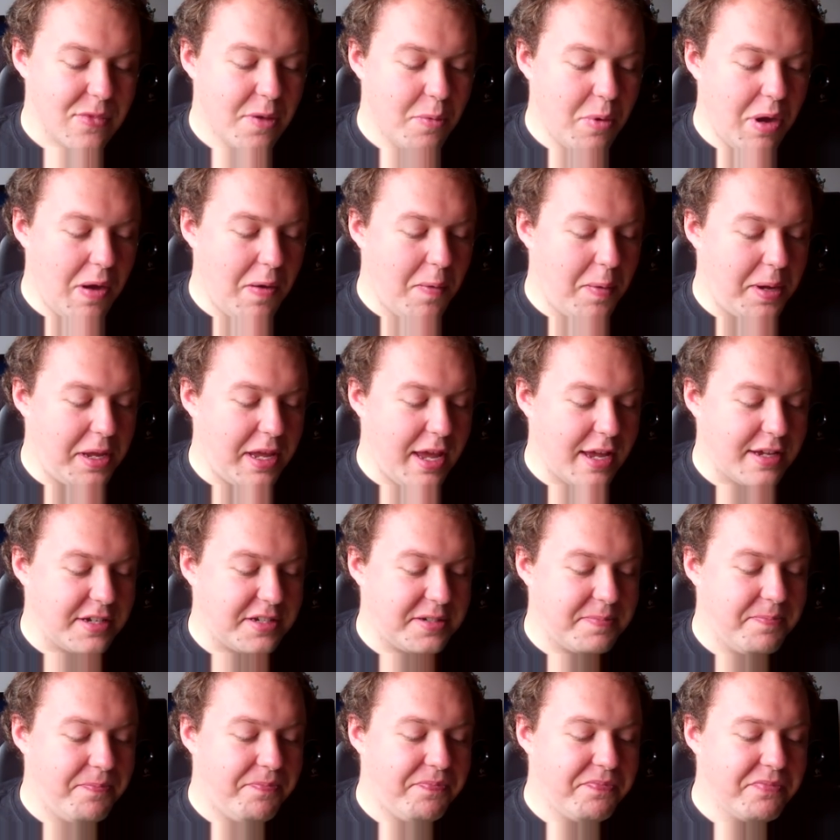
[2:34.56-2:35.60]
were we?
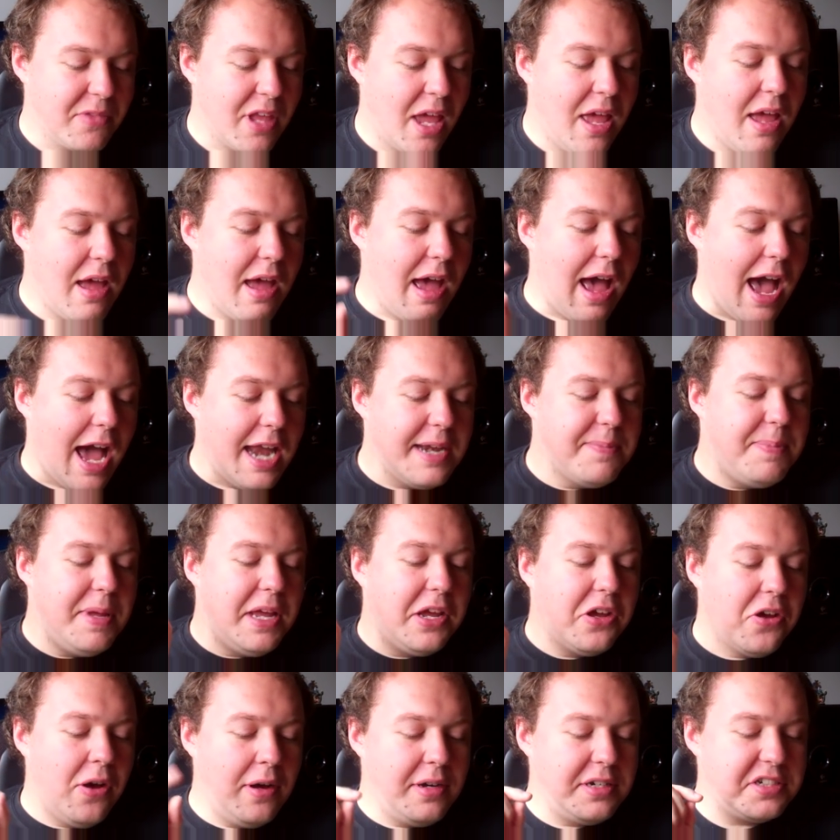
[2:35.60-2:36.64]
Yes. And
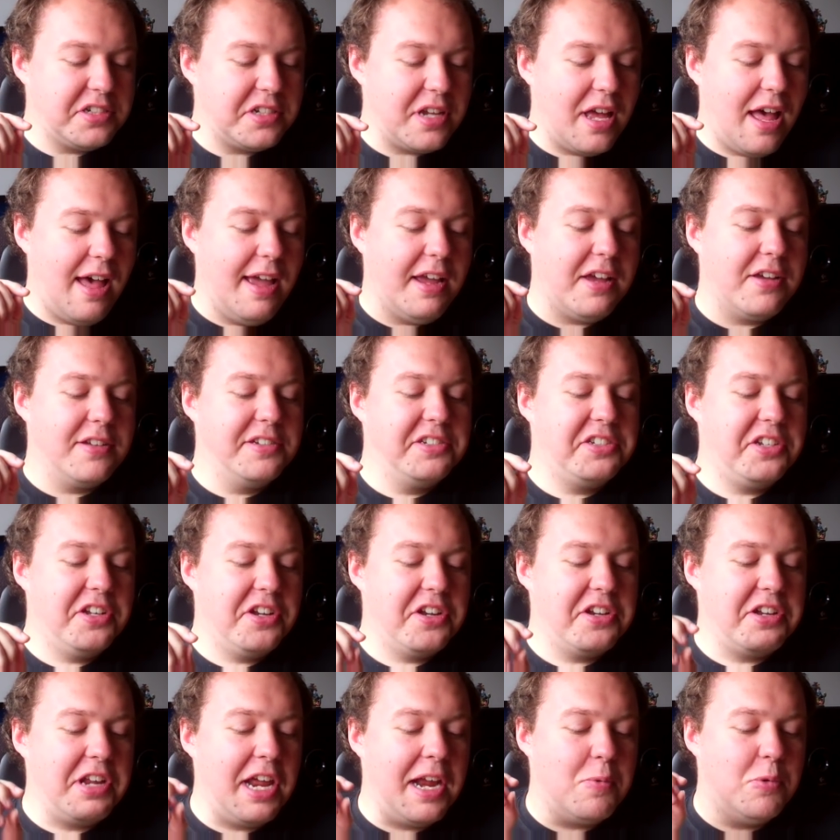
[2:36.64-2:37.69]
because I
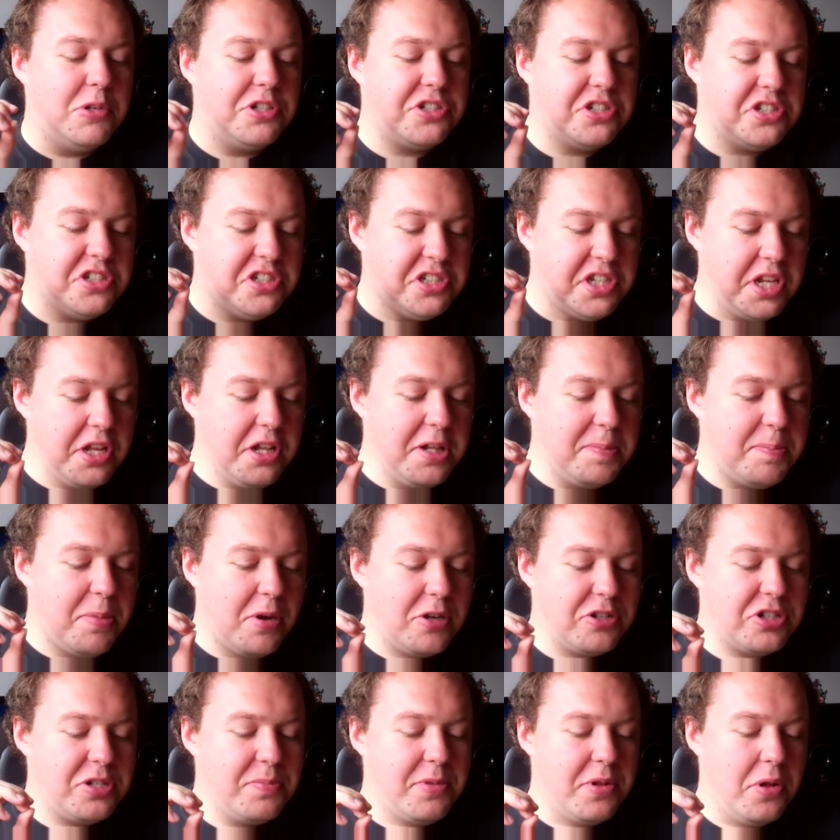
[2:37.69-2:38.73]
considered it was still
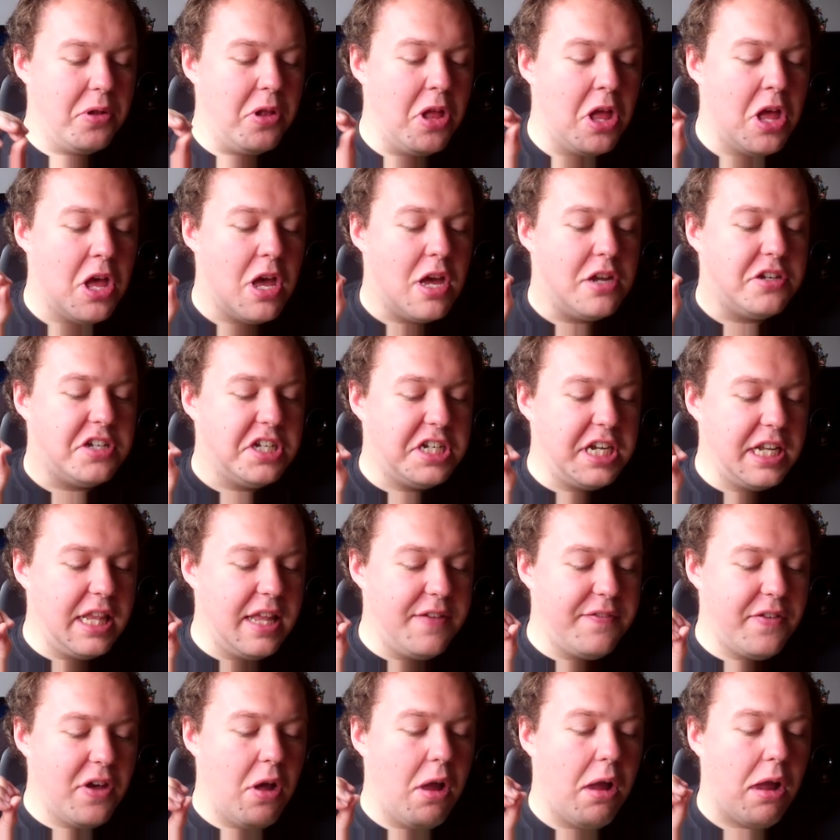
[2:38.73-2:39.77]
possible to
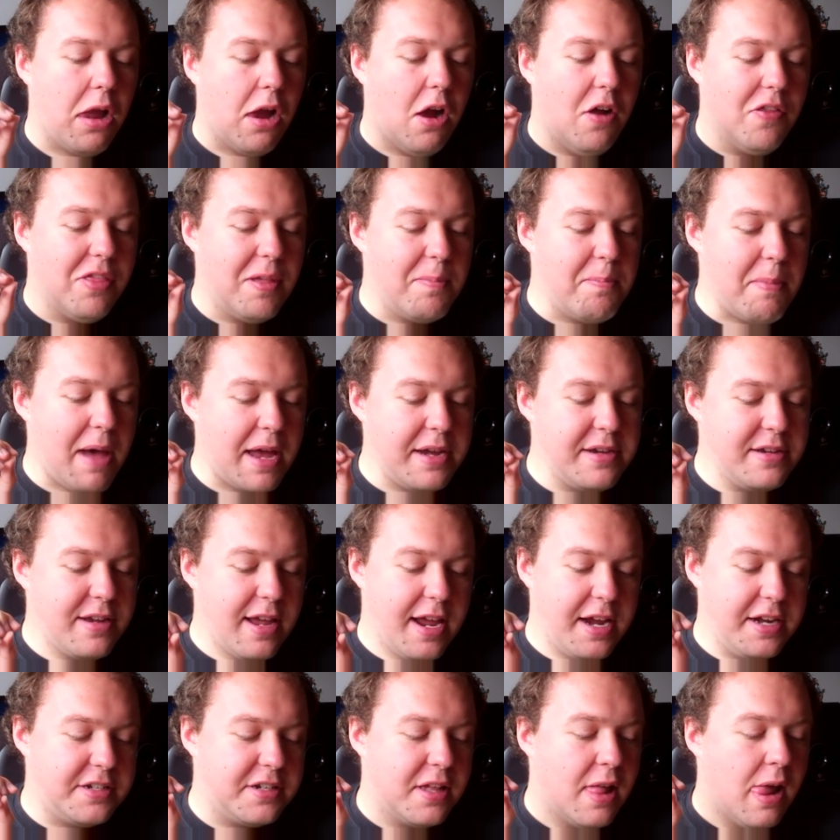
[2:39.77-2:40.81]
deliver on the
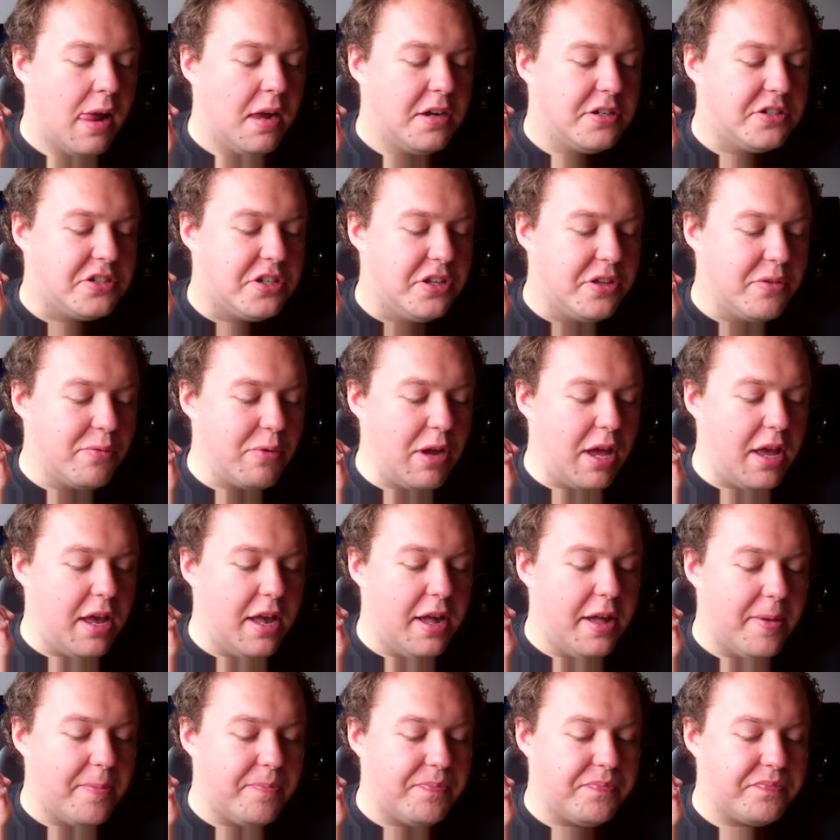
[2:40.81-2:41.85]
mandate to
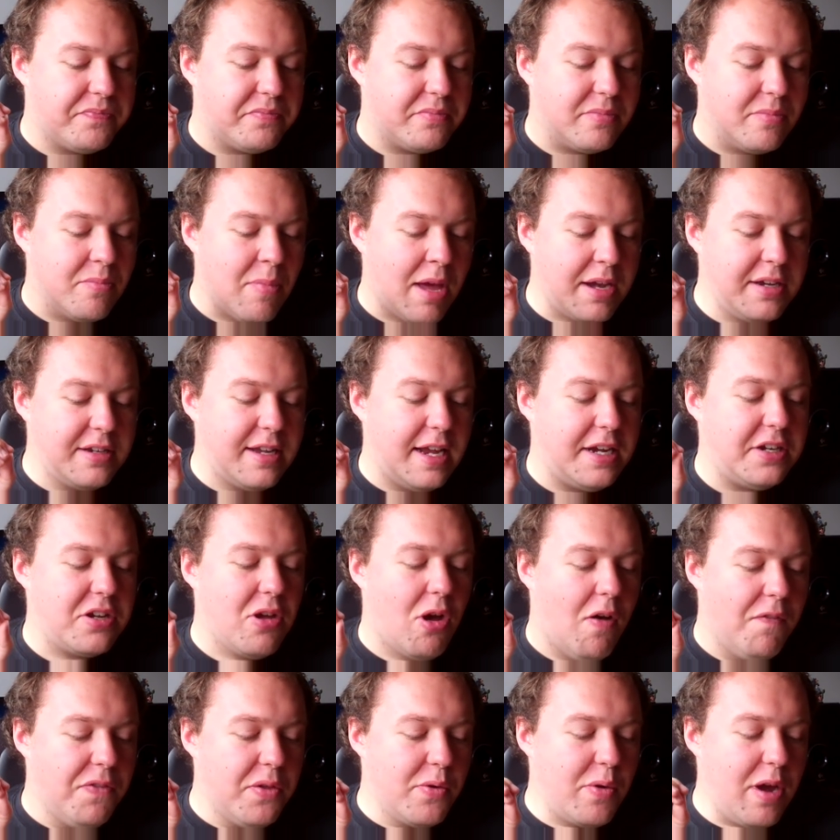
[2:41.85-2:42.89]
the mandate
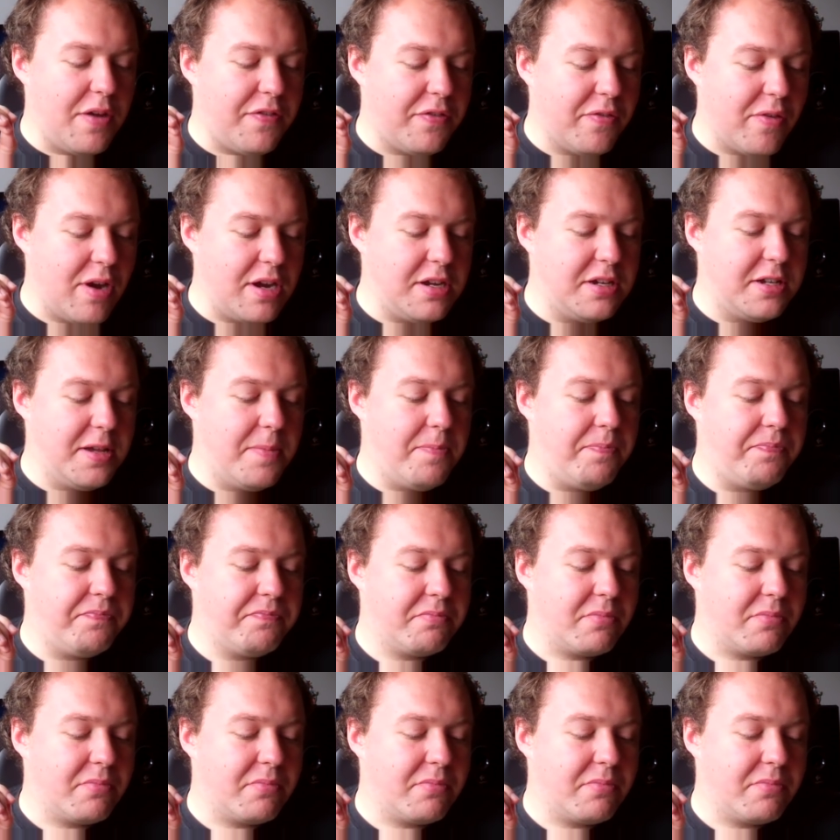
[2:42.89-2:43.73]
of the referendum